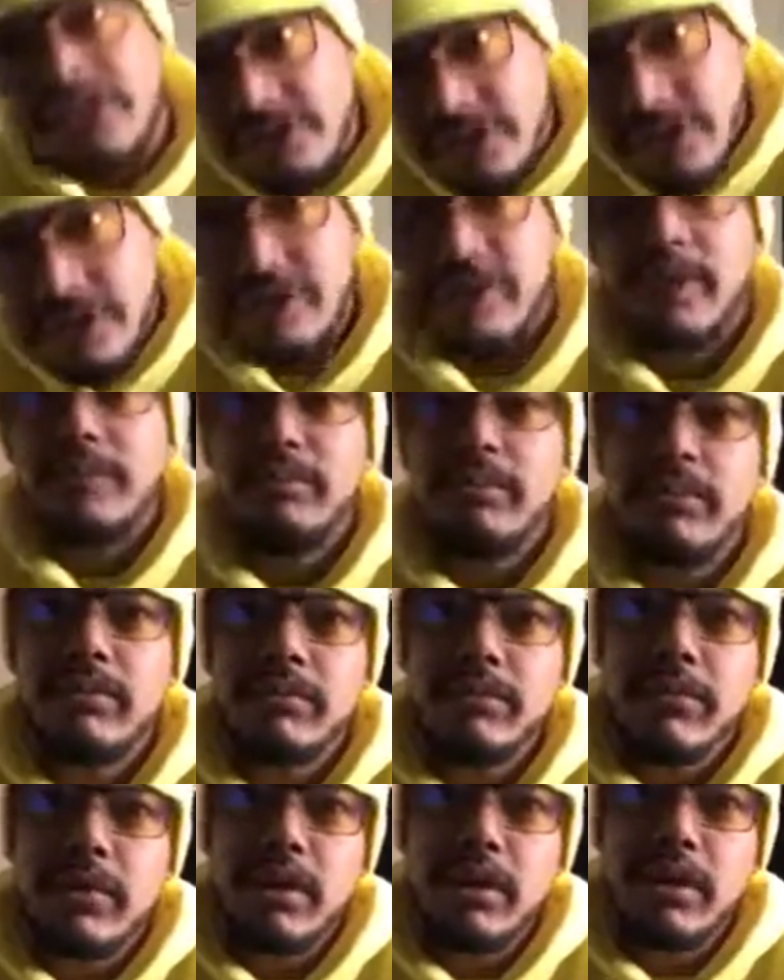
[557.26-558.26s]
the system,
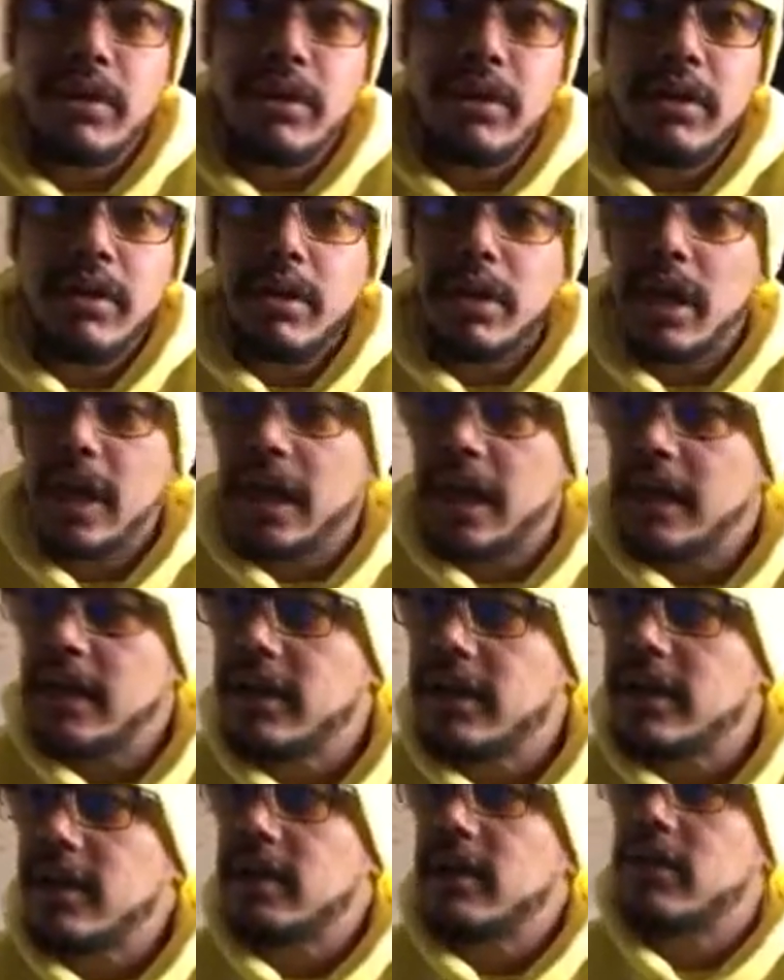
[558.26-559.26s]

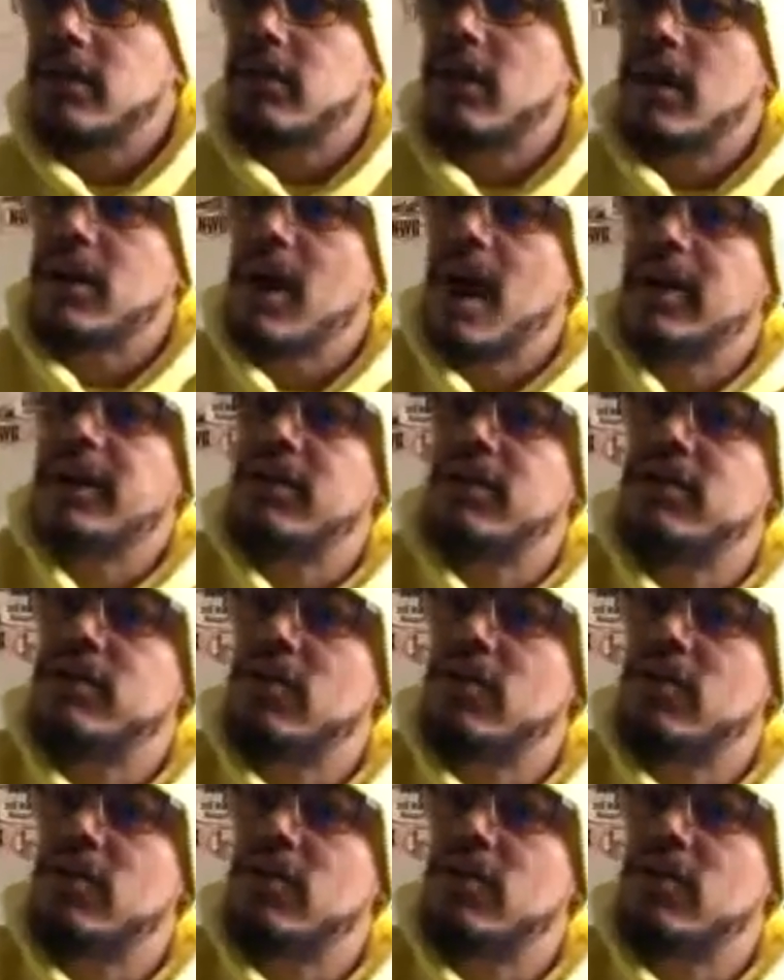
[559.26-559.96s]
and you are not to